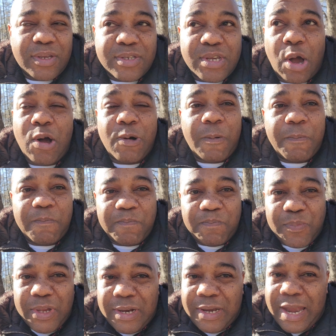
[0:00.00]
So
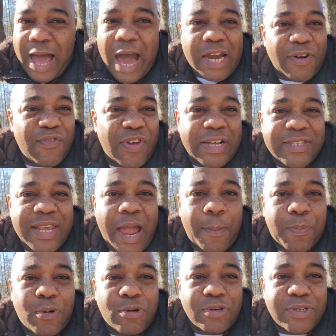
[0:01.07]
a lot of
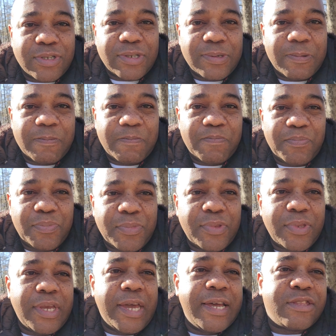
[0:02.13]
examples.
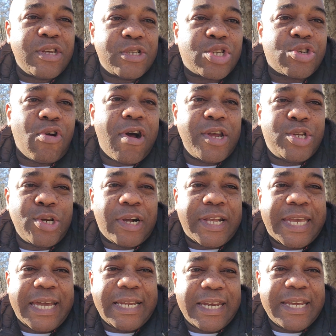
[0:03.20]
It destroys your
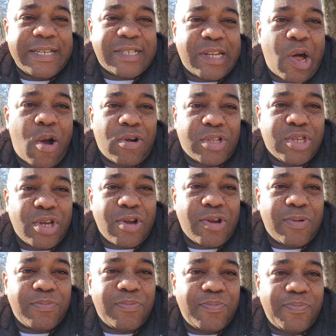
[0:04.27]
kidneys long
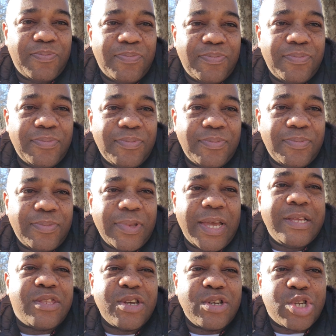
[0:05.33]
term.
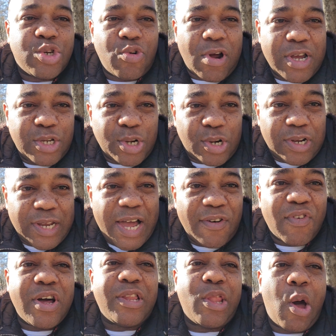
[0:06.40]
It destroys your
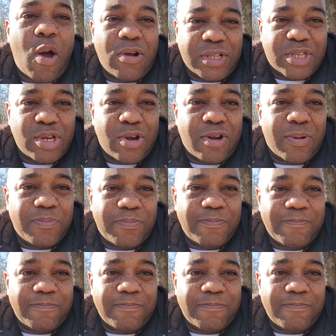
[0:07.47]
liver long term.